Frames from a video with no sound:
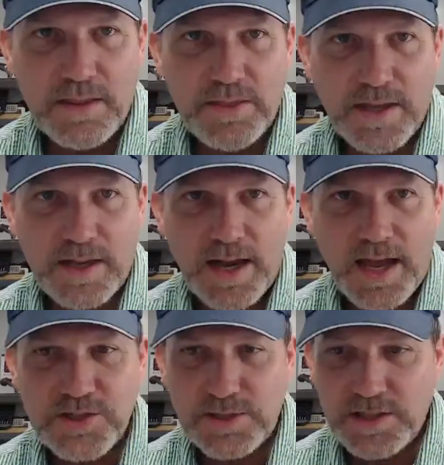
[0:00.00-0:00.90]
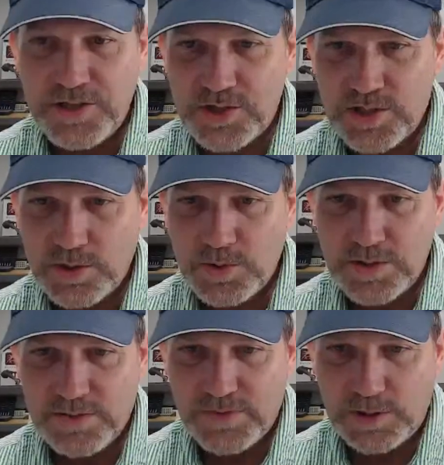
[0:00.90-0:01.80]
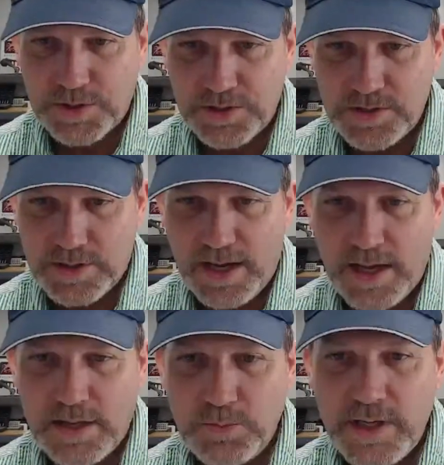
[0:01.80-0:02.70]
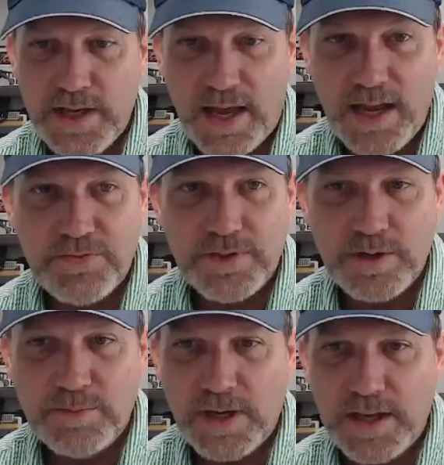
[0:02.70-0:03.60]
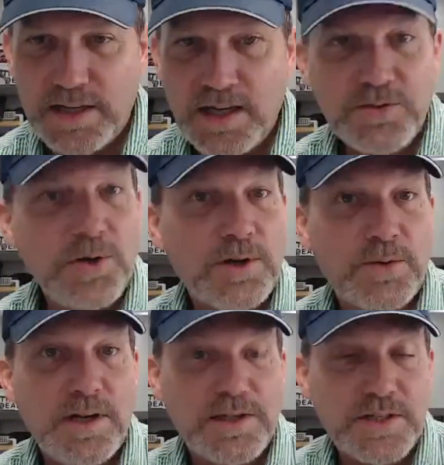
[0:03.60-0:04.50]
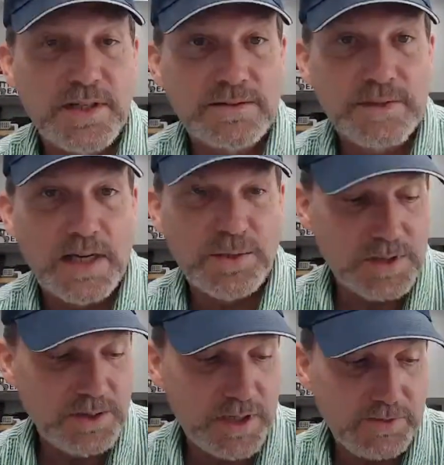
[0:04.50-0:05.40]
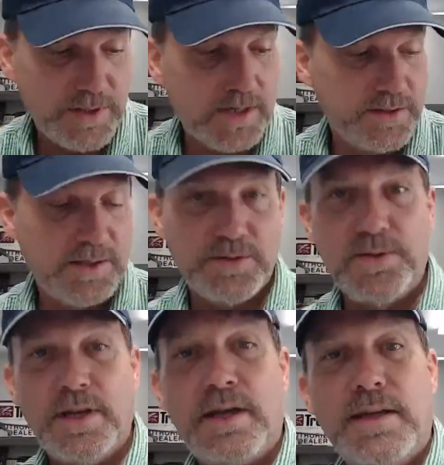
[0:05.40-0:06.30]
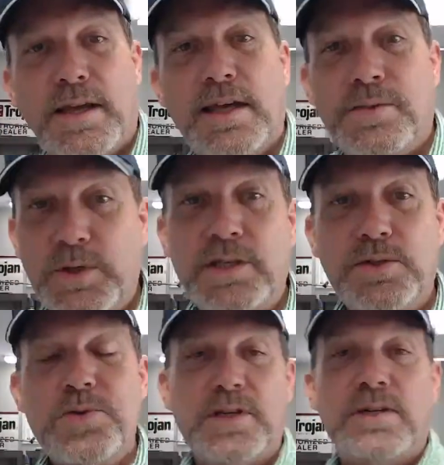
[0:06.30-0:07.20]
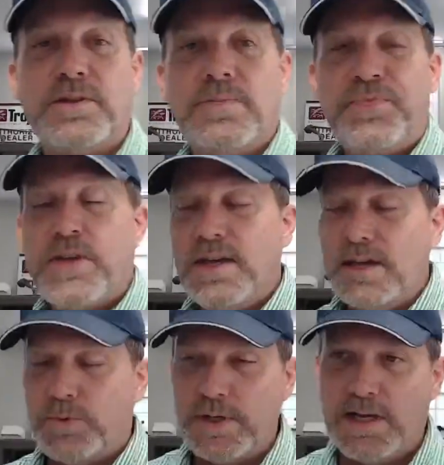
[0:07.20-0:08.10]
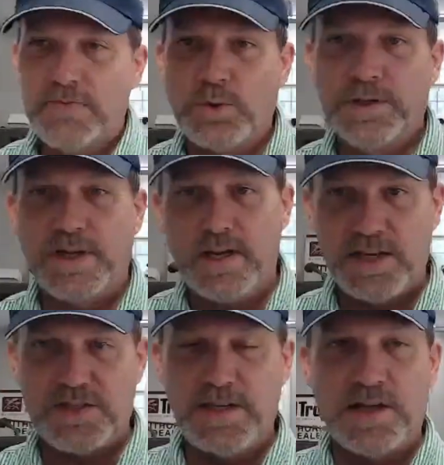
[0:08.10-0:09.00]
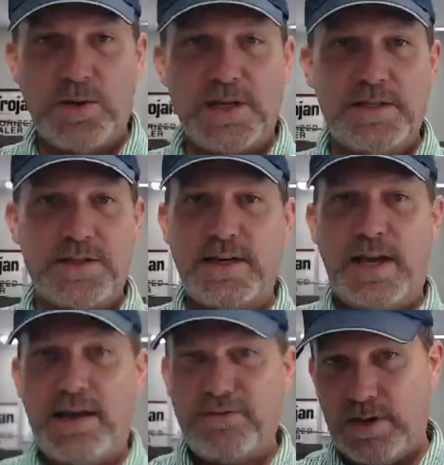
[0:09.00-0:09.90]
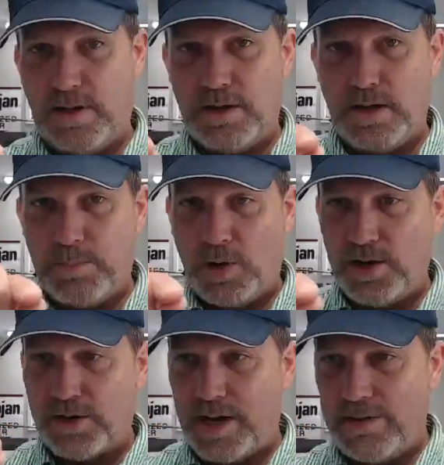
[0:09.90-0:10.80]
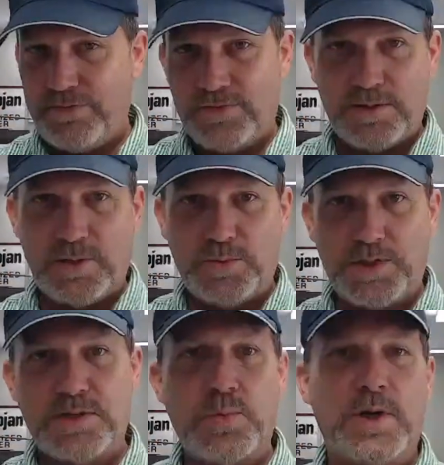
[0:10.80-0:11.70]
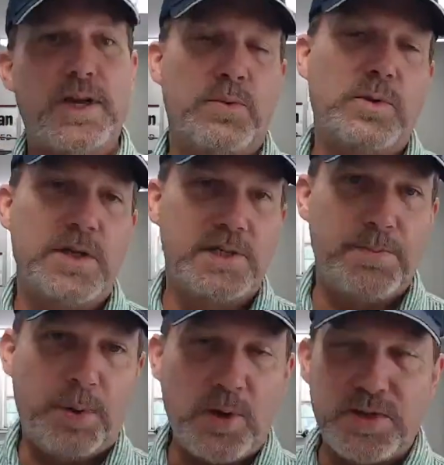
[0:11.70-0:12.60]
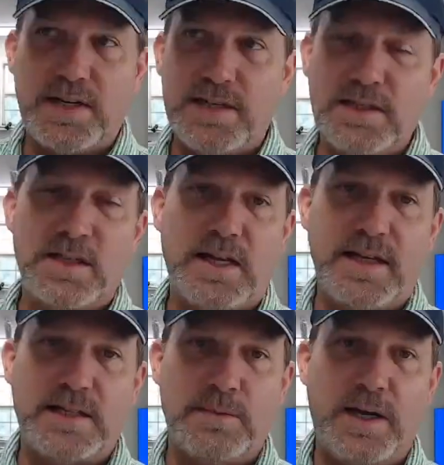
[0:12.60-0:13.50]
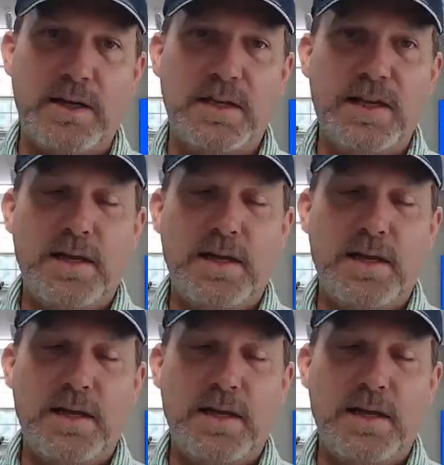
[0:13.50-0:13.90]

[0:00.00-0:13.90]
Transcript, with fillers: that actually shows the voltage. And we have them at Golf Cart Garage now. I was looking around the other day and we do sell them. We have one that has not only does it have a bar graph, you know, which is what I is the part that I didn't like about